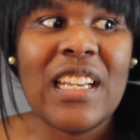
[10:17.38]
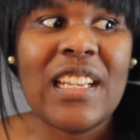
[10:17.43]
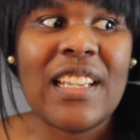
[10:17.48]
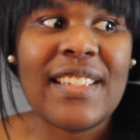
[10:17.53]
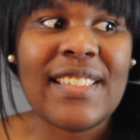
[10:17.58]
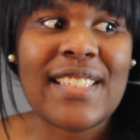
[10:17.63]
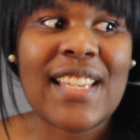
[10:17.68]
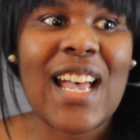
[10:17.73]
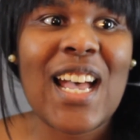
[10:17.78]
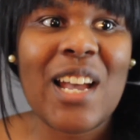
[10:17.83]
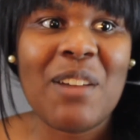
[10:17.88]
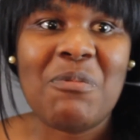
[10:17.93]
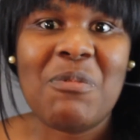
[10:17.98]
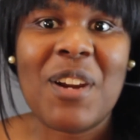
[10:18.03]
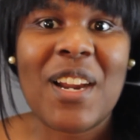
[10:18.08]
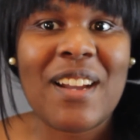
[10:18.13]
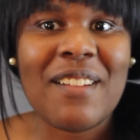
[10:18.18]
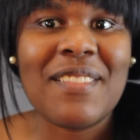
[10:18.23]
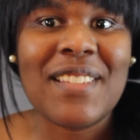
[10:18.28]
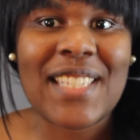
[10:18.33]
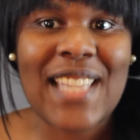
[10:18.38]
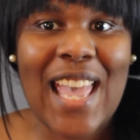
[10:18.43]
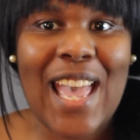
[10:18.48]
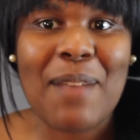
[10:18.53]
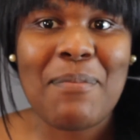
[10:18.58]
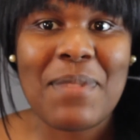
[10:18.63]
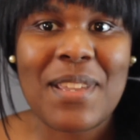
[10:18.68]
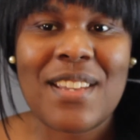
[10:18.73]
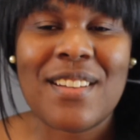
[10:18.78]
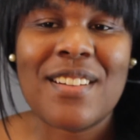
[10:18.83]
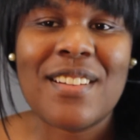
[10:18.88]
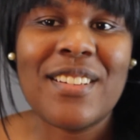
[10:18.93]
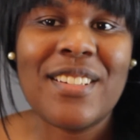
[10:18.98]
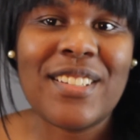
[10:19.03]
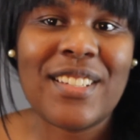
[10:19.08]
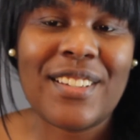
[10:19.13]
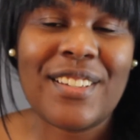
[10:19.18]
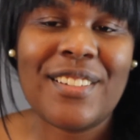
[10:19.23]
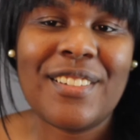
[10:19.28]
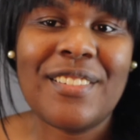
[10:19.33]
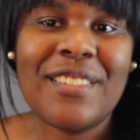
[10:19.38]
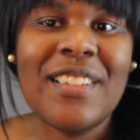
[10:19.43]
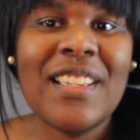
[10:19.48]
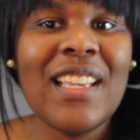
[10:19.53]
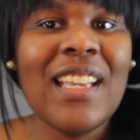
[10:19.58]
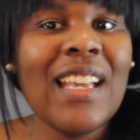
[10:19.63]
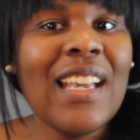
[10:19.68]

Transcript: a time where I was happier. So